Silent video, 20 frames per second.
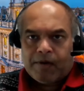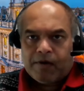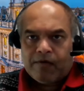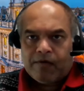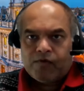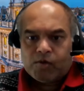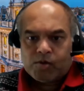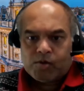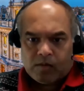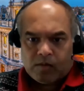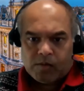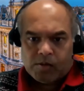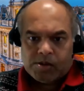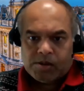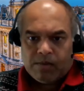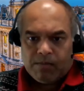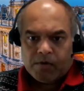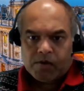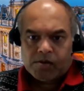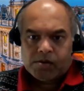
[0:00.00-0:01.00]
but of course
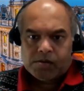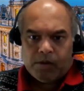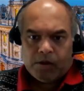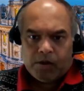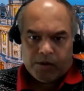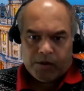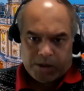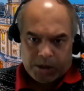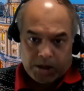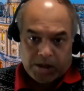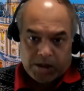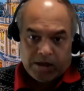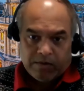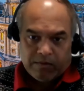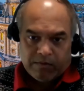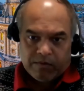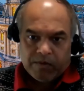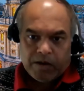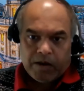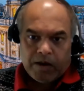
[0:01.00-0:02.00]
almost impossible to
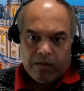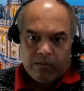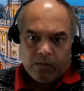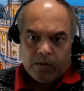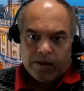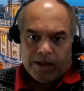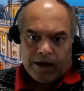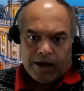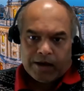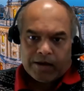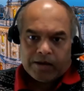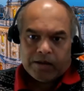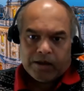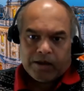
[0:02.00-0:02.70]
achieve with that.